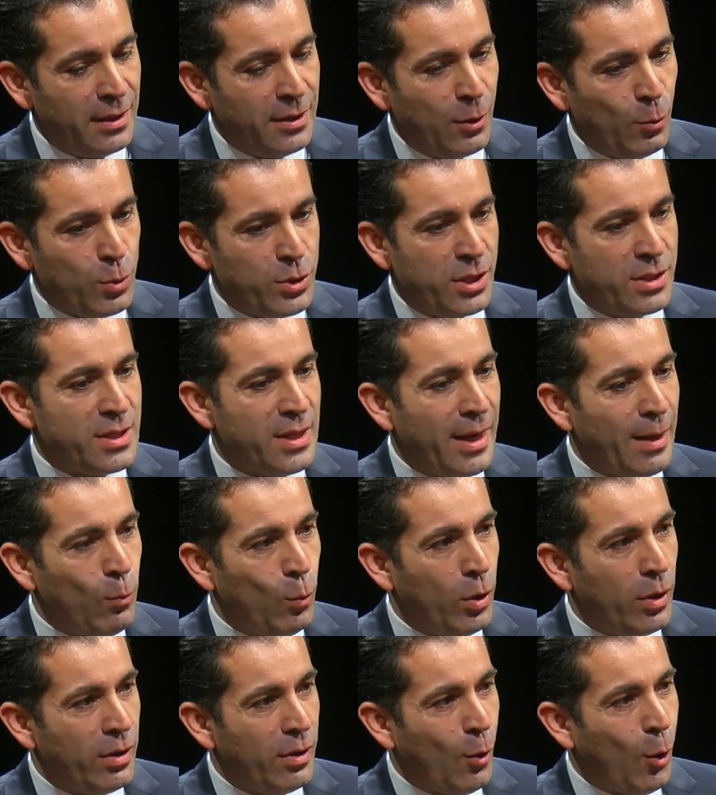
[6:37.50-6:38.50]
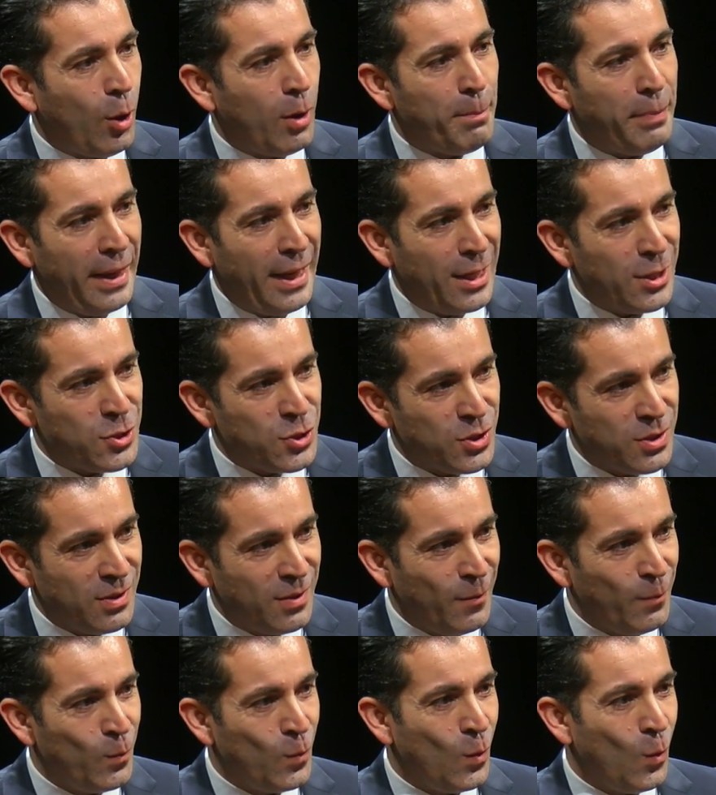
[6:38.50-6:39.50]
And there was a time where our banks
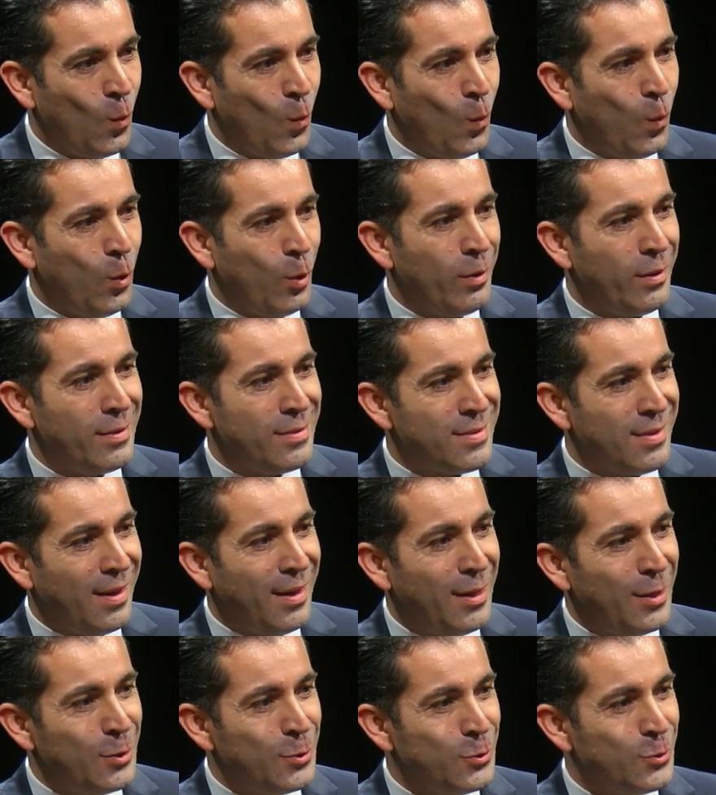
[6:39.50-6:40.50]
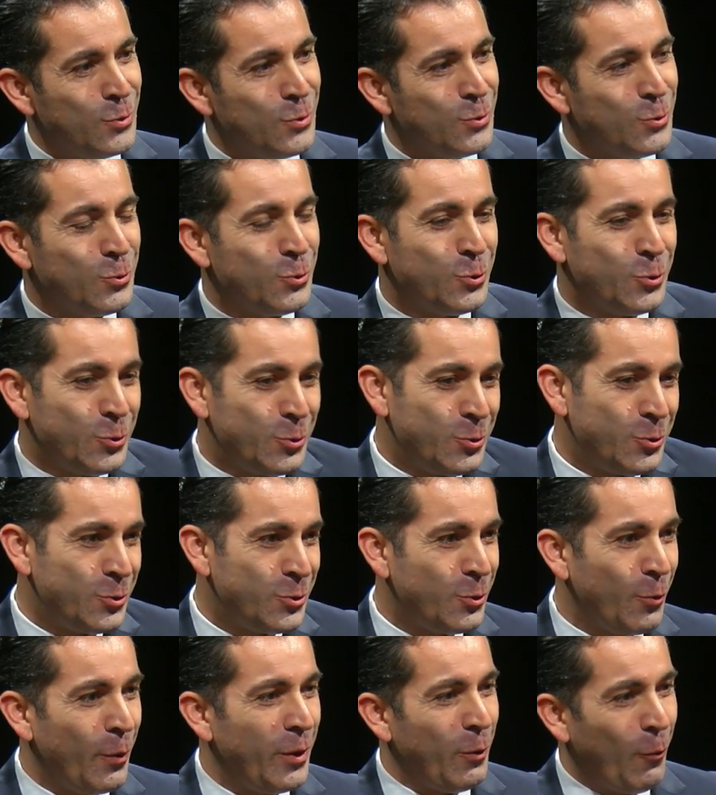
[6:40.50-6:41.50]
weren't
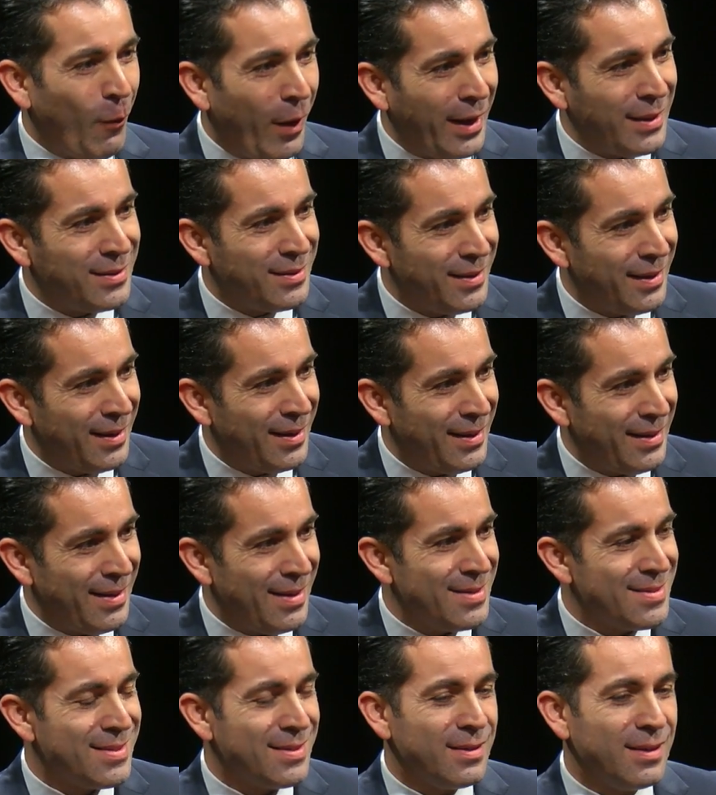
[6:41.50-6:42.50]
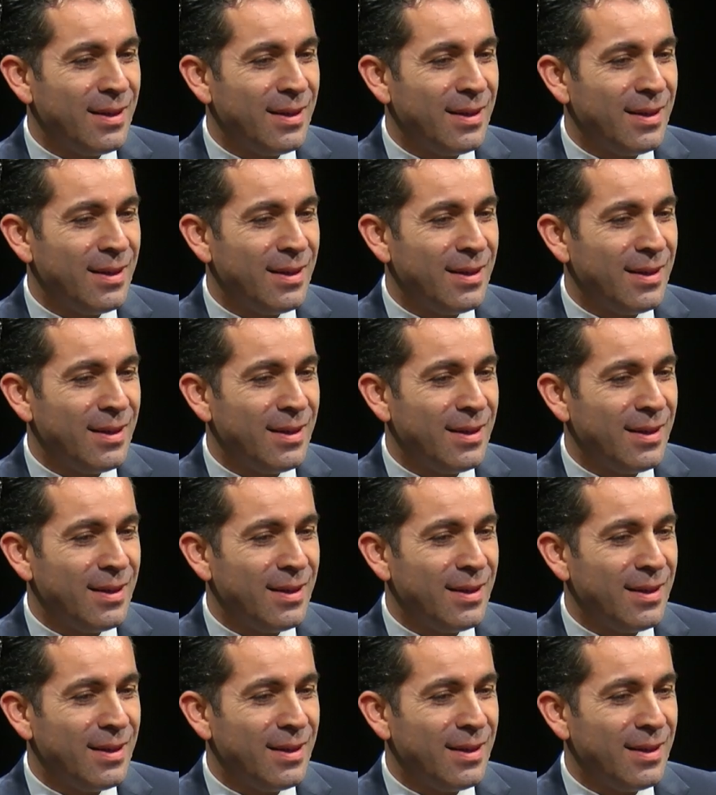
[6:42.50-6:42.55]
doing the right thing, I guess.